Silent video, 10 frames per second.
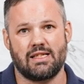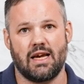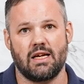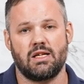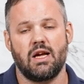
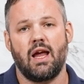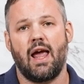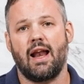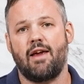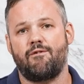seat,
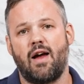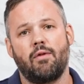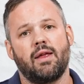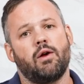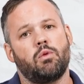and I
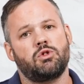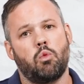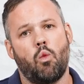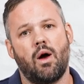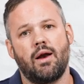found that it was
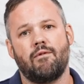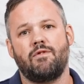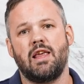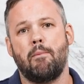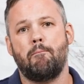one
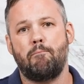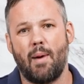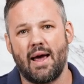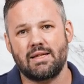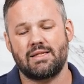of the
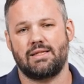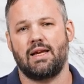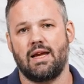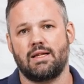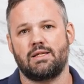best
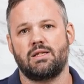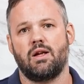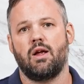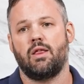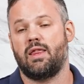seats
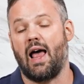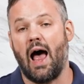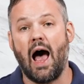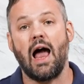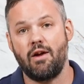
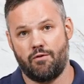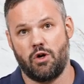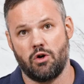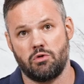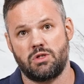that I've
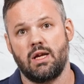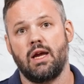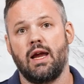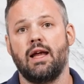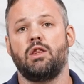used
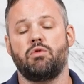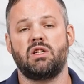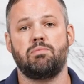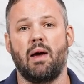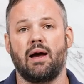in the
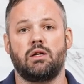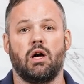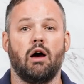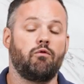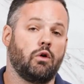respect
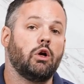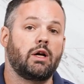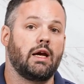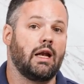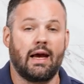of
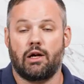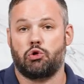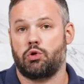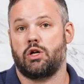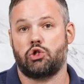looking like a
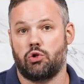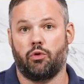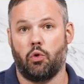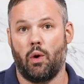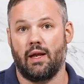
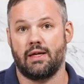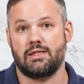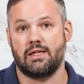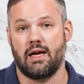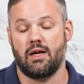traditional
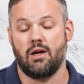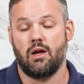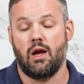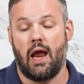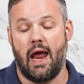toilet seat
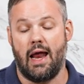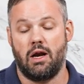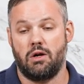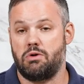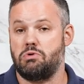
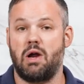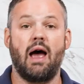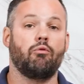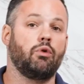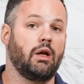and
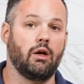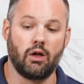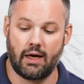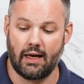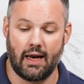not really
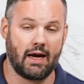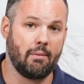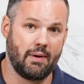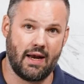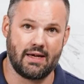looking like
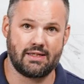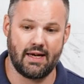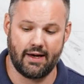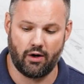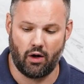a bidet
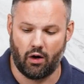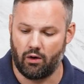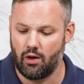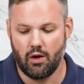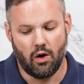seat at
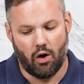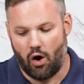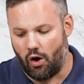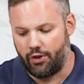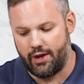all.
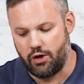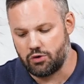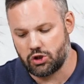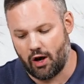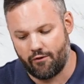All that you
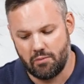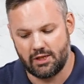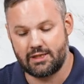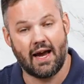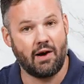saw from
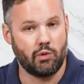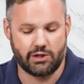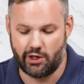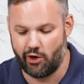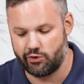the side
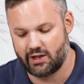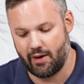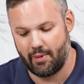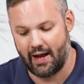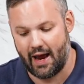was the hose
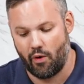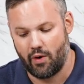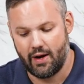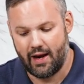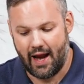coming
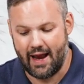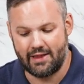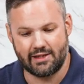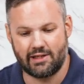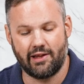out
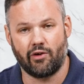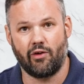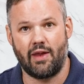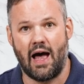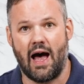and this
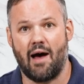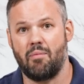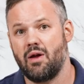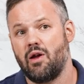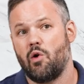little
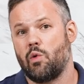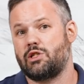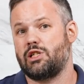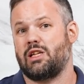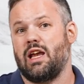knob,
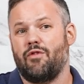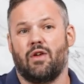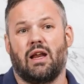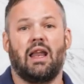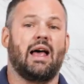which is
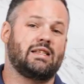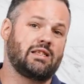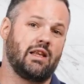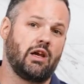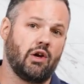even a lot
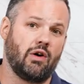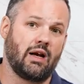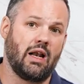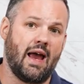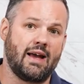sleeker
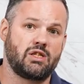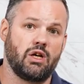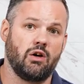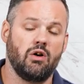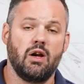and
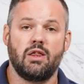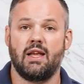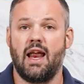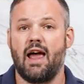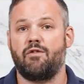classier
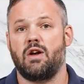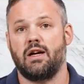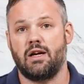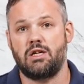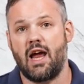than having
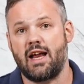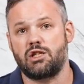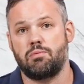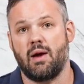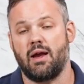an
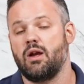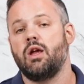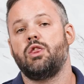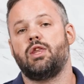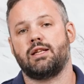attachment
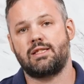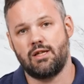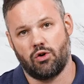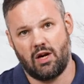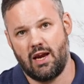that
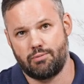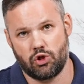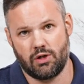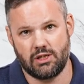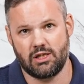still
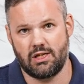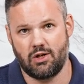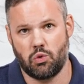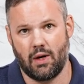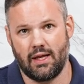keeps your
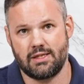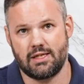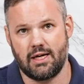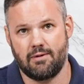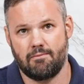existing toilet
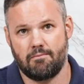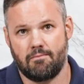seat.